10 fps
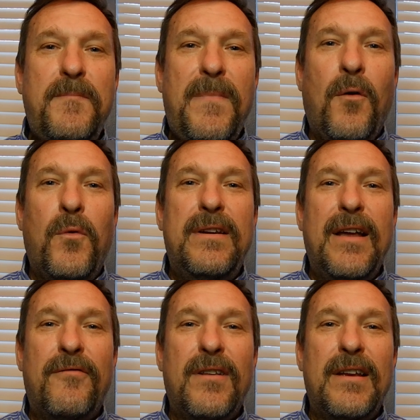we
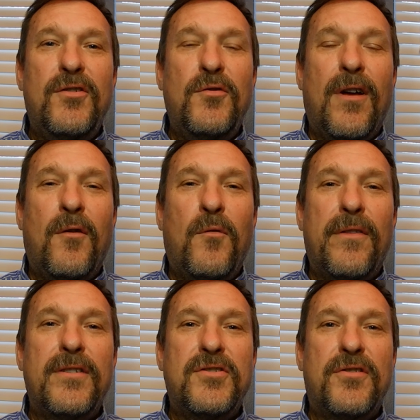definitely do not
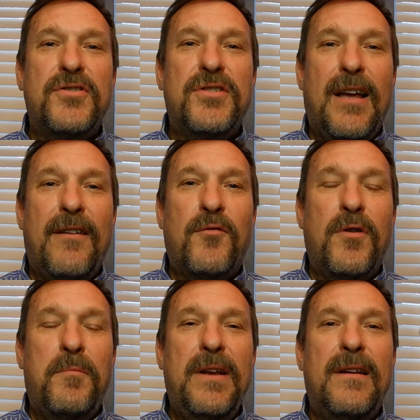want the church to have a
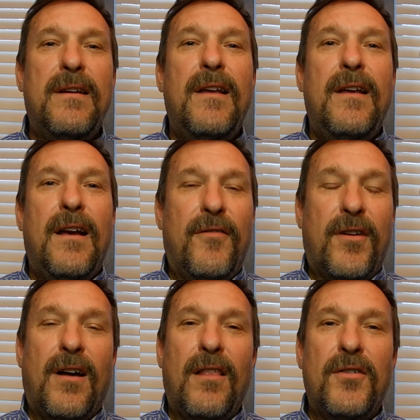repeat of the
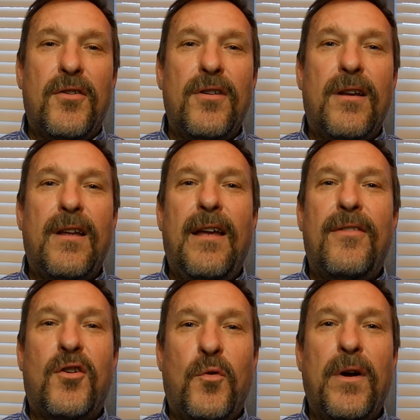Colin Cook and
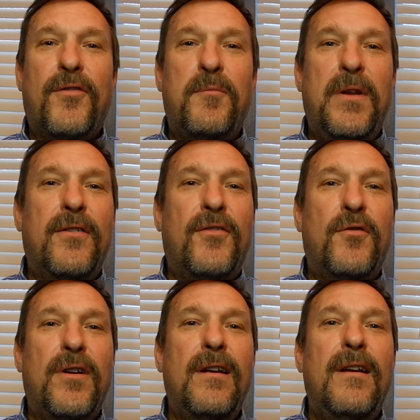the Quest
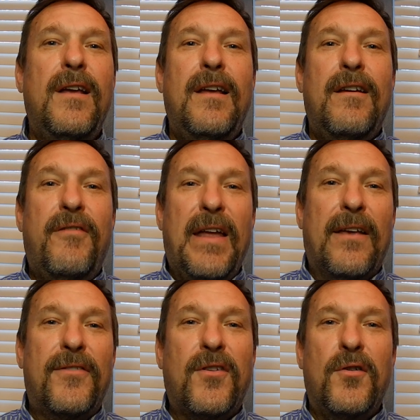Ministry
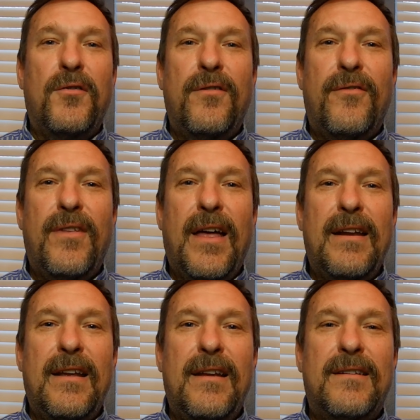fiasco that
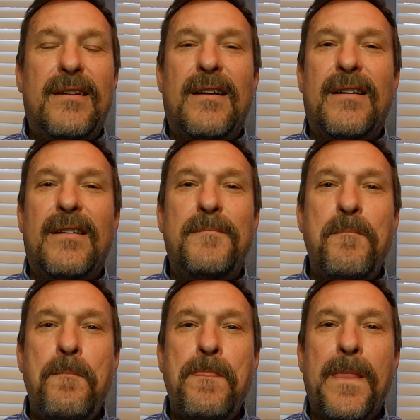it
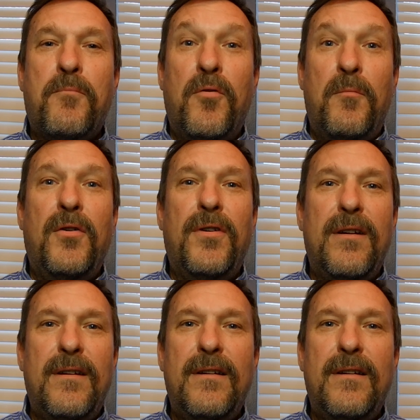promoted